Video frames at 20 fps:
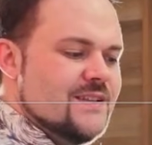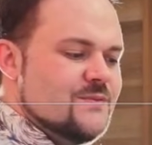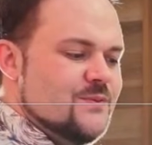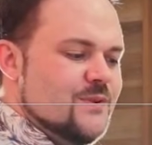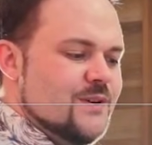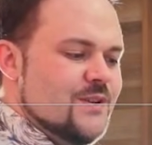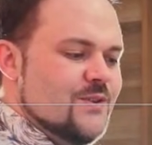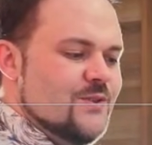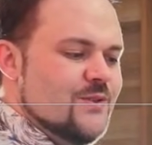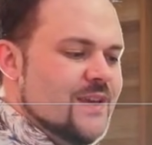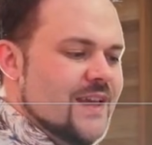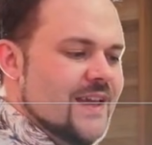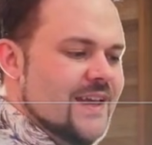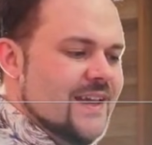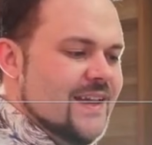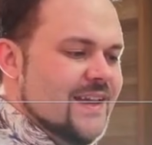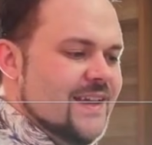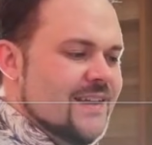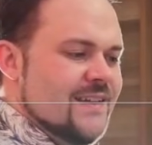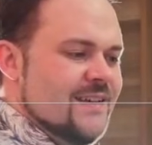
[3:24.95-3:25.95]
That's what you
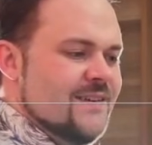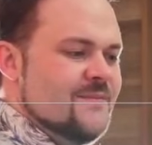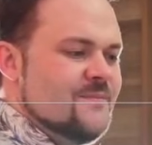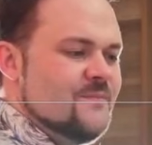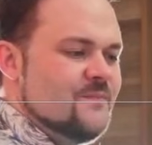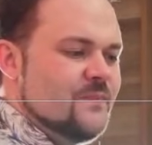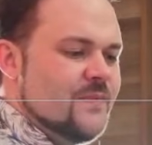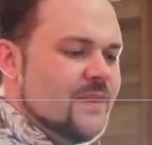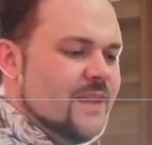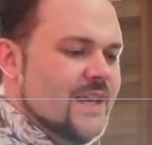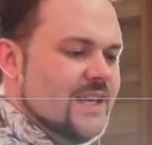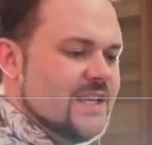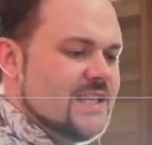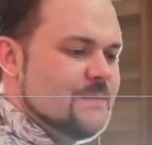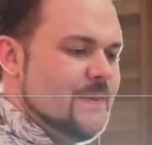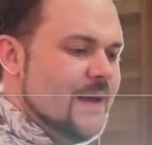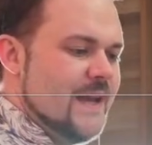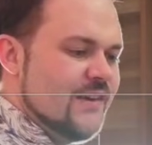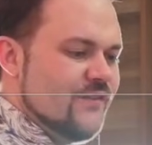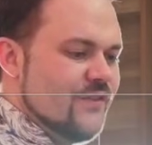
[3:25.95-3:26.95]
can
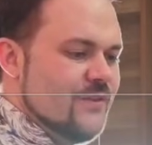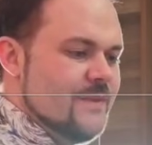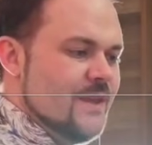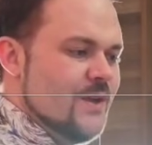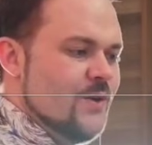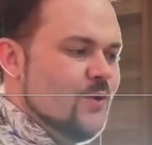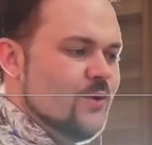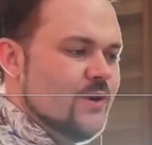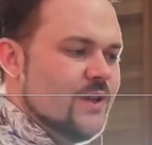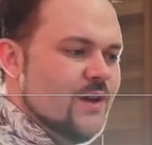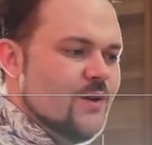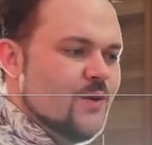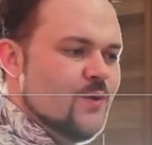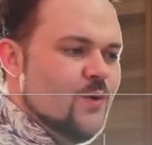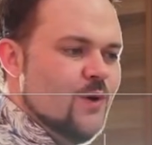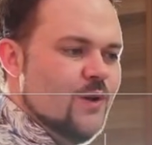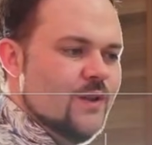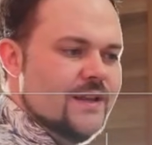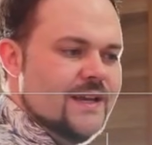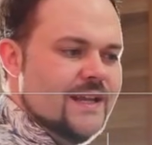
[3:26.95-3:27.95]
expect from the
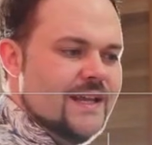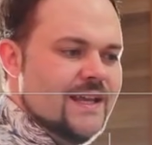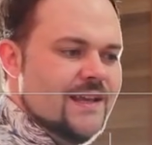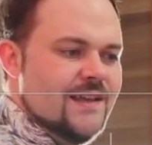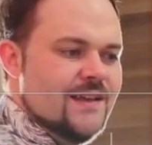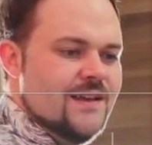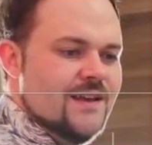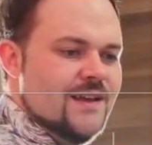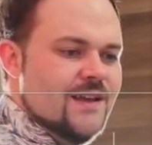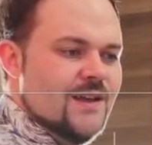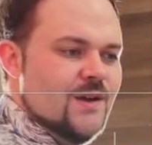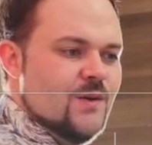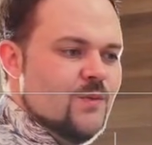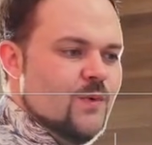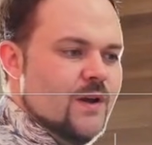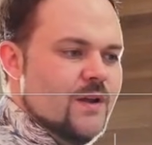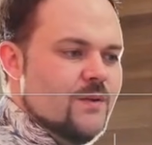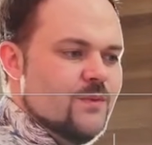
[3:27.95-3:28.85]
audio quality